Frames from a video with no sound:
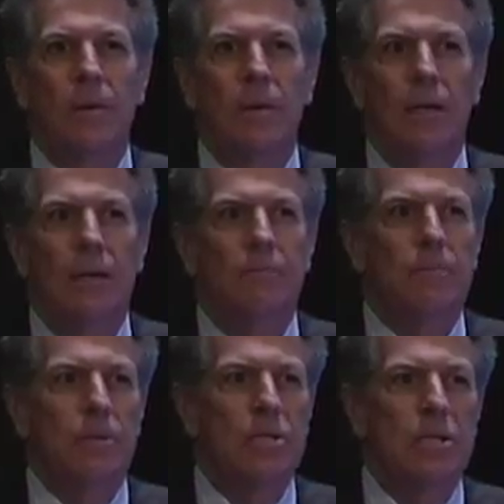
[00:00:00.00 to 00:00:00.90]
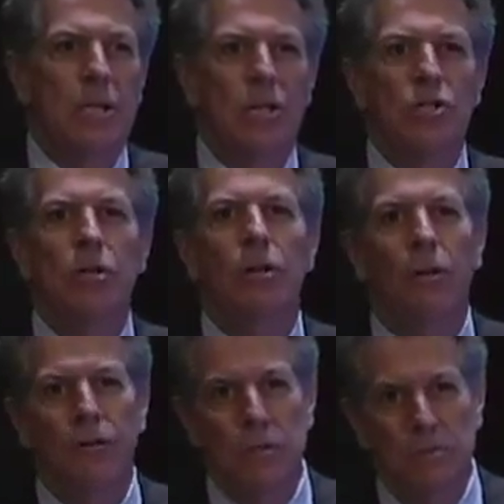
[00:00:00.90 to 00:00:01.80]
the presentation
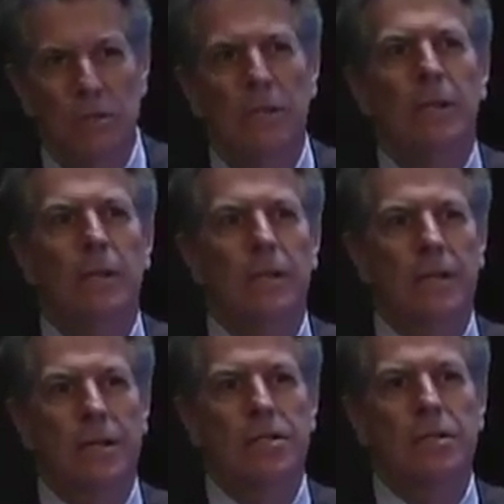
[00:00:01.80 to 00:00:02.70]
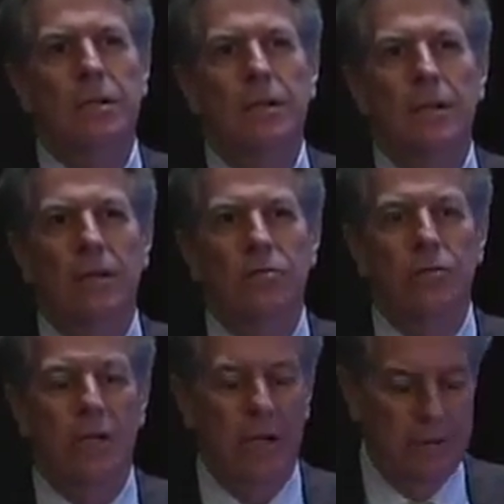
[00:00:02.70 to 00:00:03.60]
of this particular case
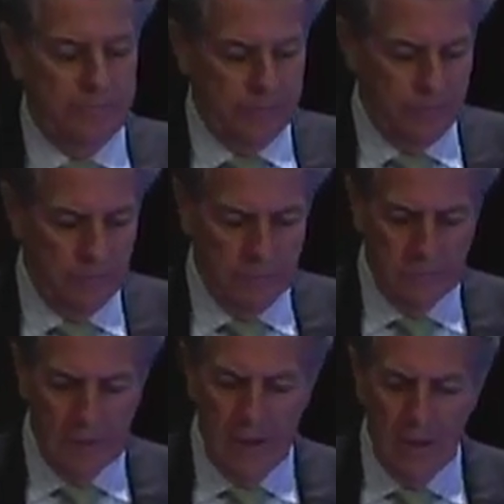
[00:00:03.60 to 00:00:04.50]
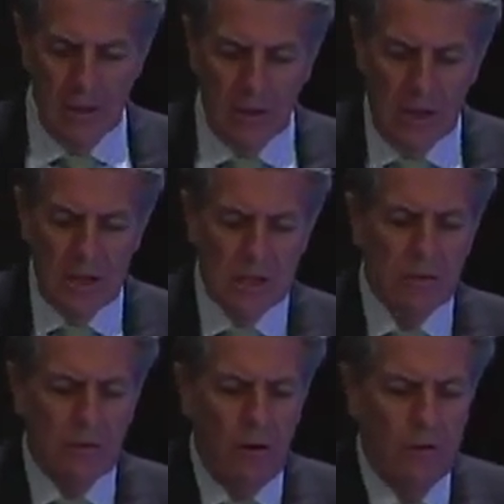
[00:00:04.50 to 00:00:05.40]
intriguing. The case
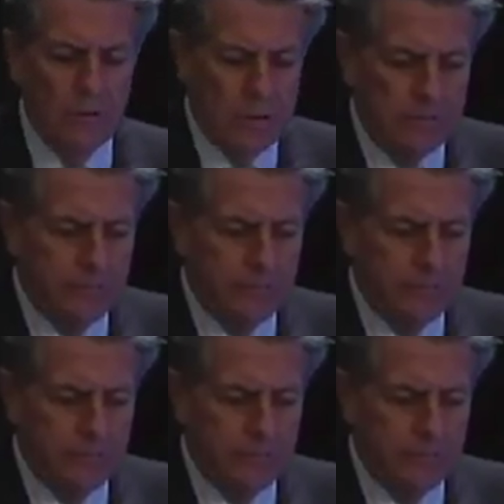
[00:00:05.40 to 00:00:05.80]
involves